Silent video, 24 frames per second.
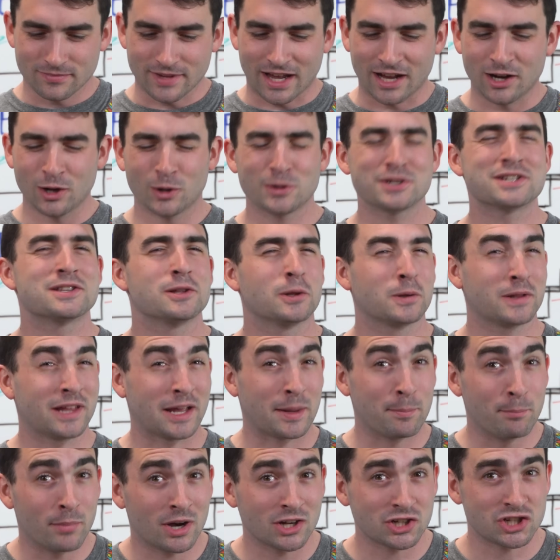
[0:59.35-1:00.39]
I know it doesn't look
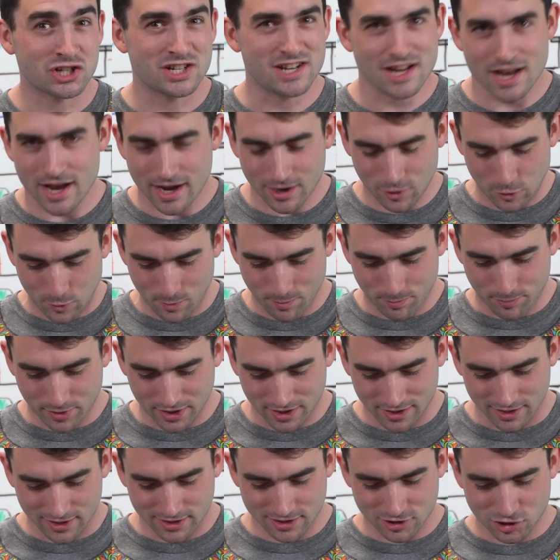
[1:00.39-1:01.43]
like much now,
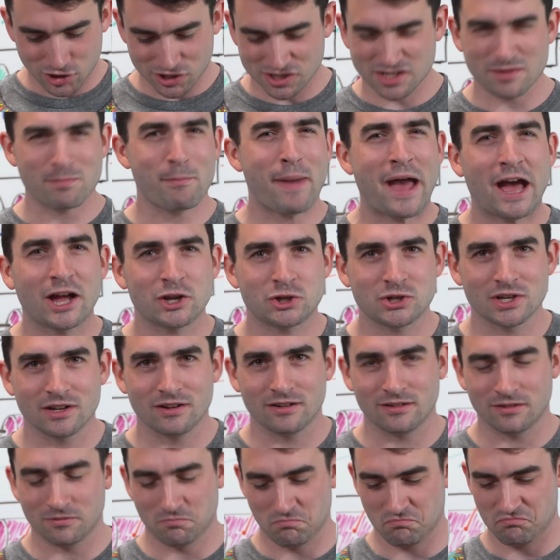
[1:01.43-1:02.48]
but just
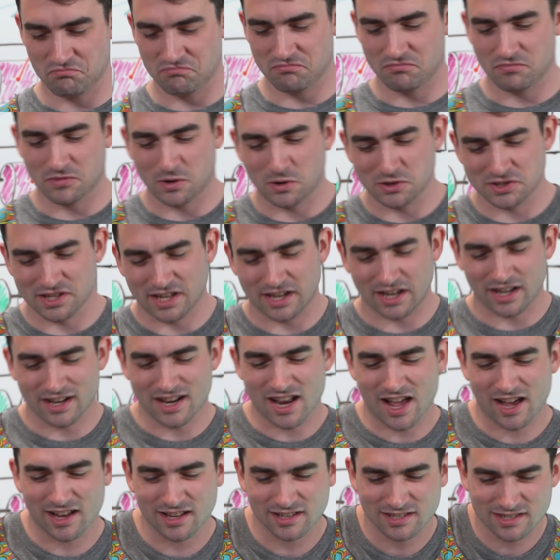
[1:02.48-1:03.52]
imagine there was like a
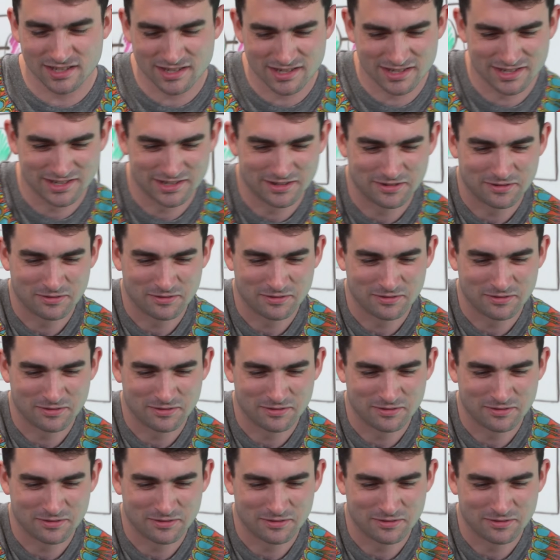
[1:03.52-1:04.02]
nice